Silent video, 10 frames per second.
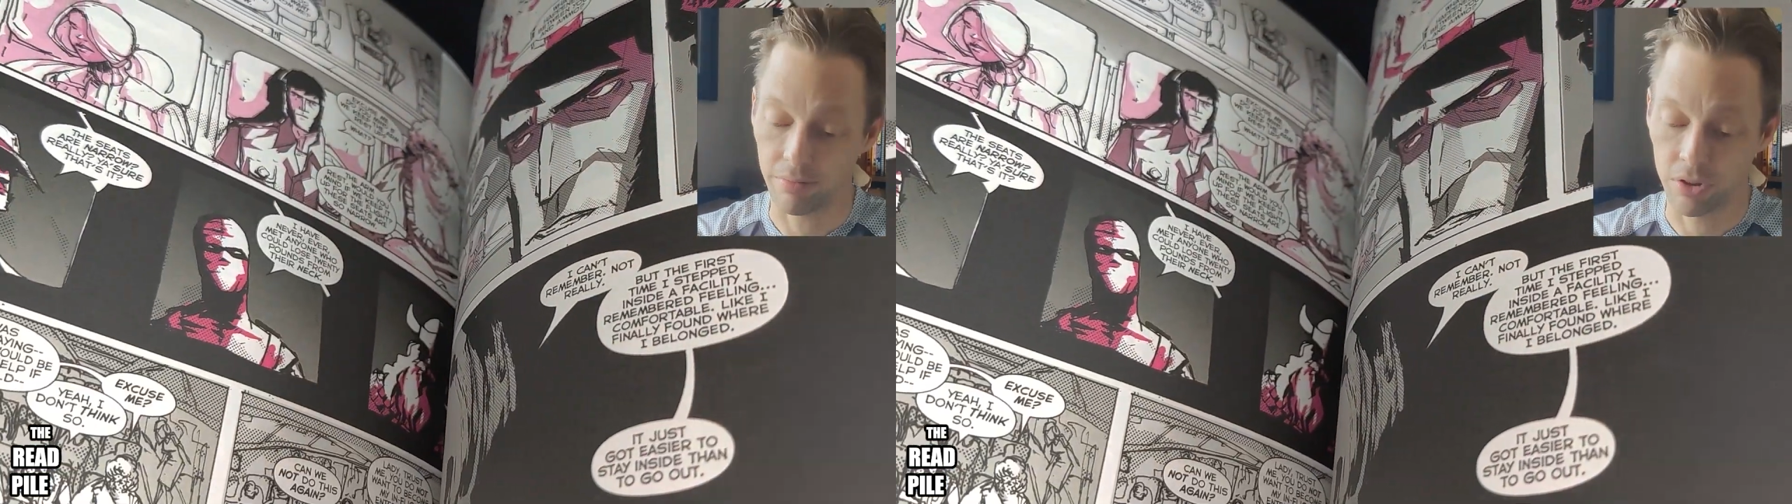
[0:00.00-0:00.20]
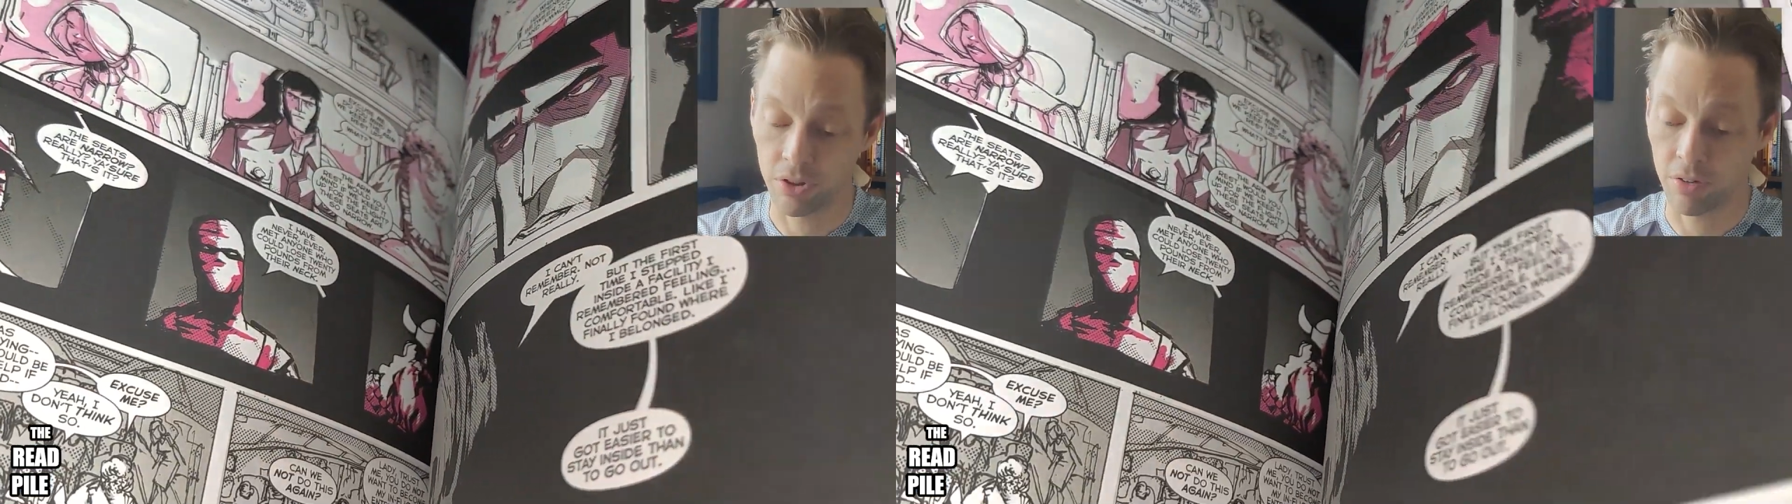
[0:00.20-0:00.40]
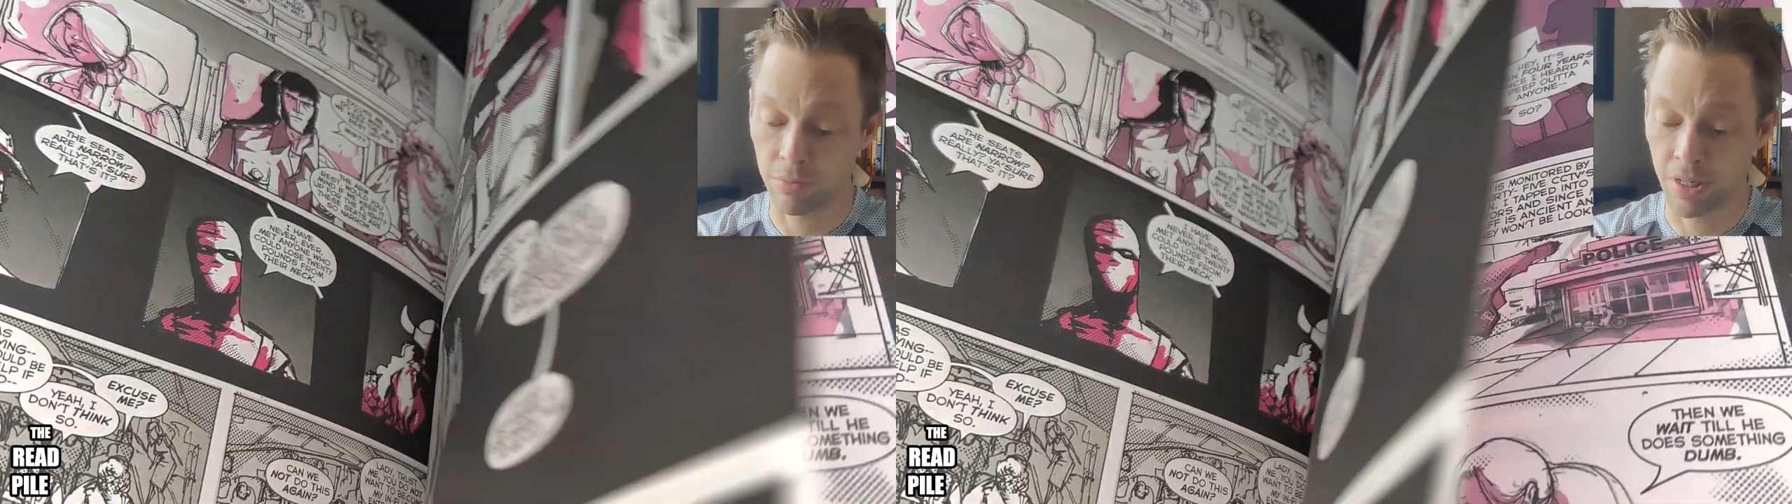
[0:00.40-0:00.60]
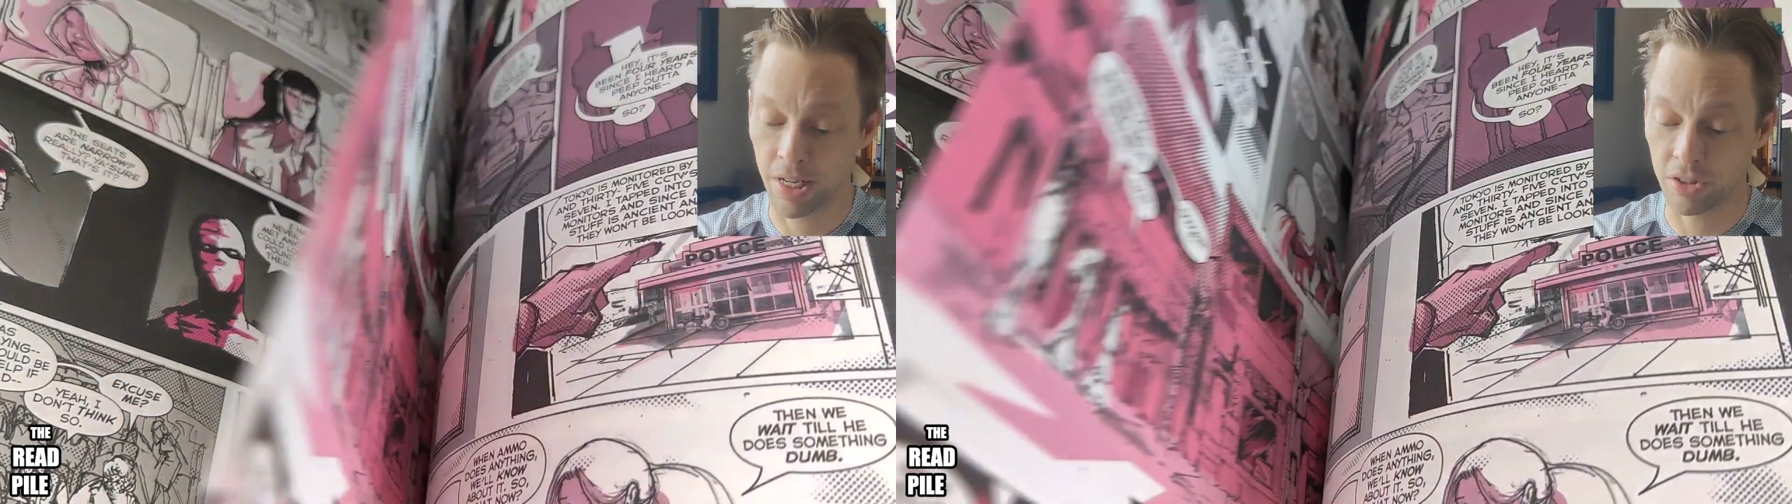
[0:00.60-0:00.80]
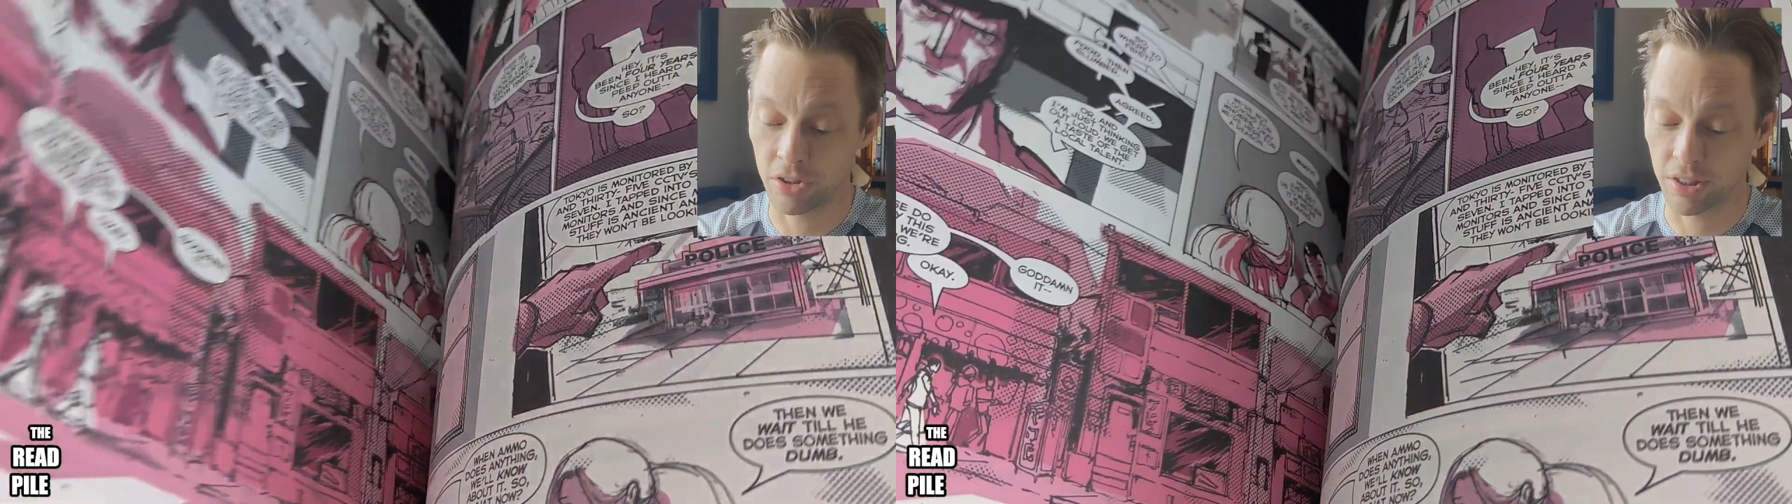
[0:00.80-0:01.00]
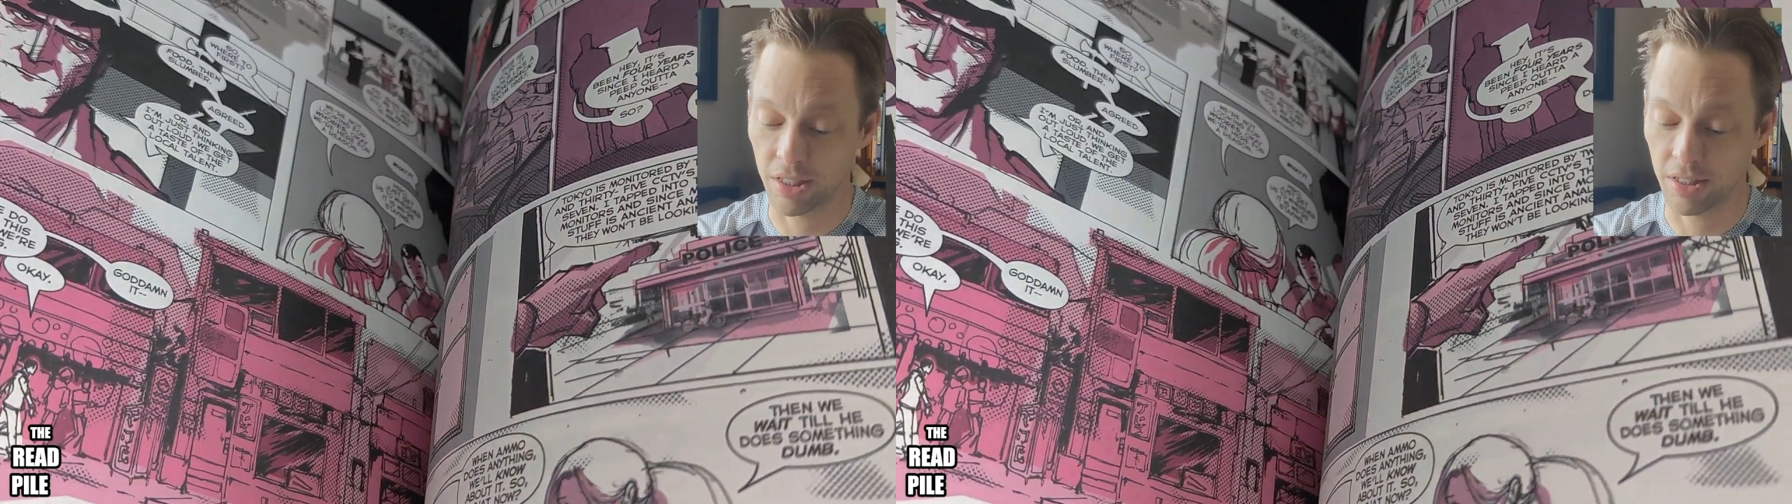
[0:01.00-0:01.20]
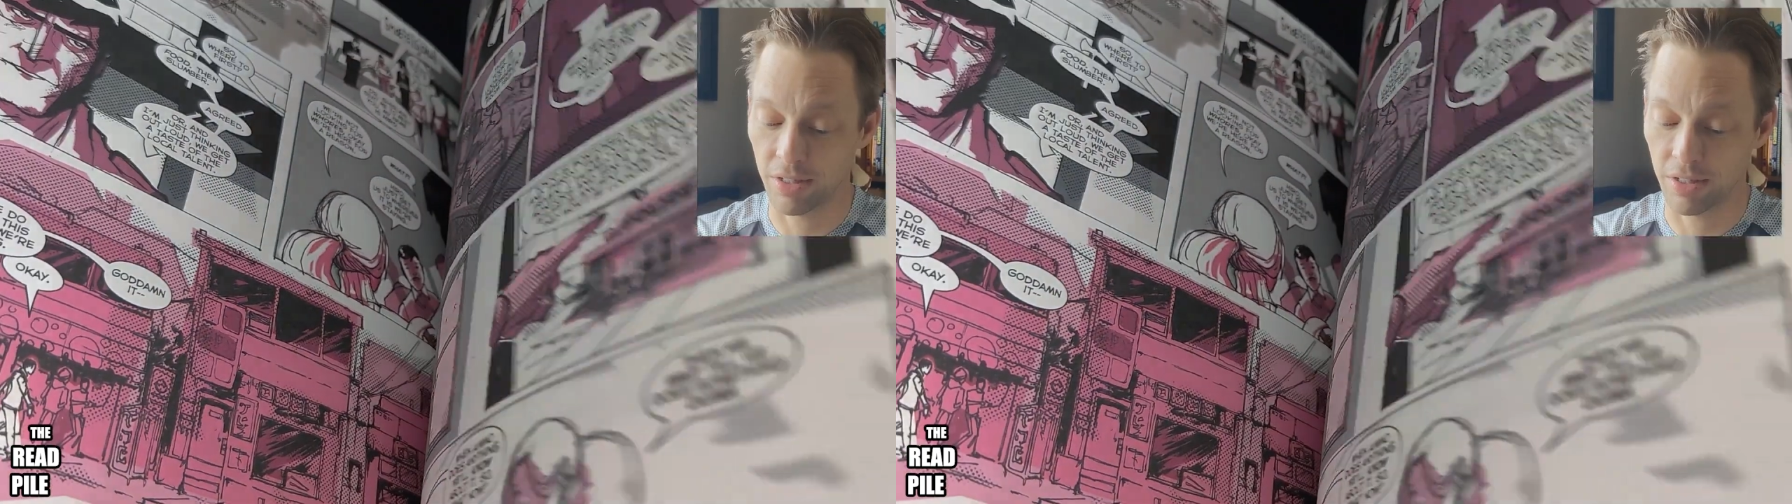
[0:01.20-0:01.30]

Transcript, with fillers: There's a government agency.